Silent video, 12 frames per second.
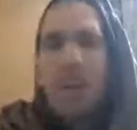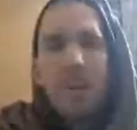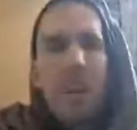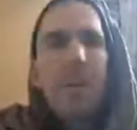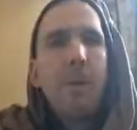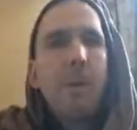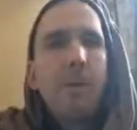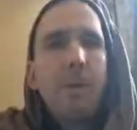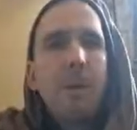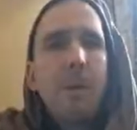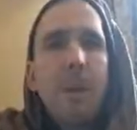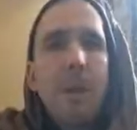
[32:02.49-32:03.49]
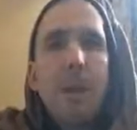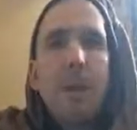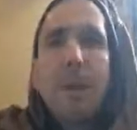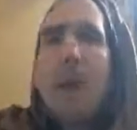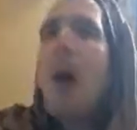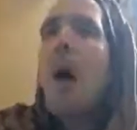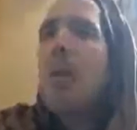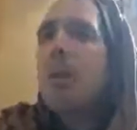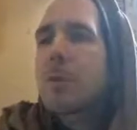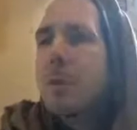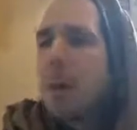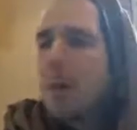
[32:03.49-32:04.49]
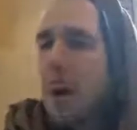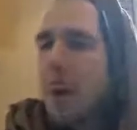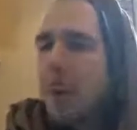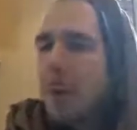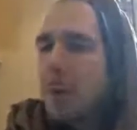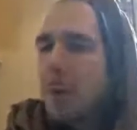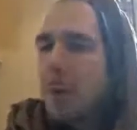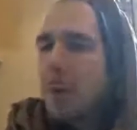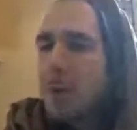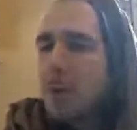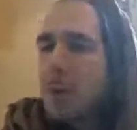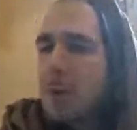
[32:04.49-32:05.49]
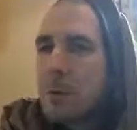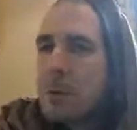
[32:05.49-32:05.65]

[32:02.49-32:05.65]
They were distributing, even now, Srila Prabhupada's books.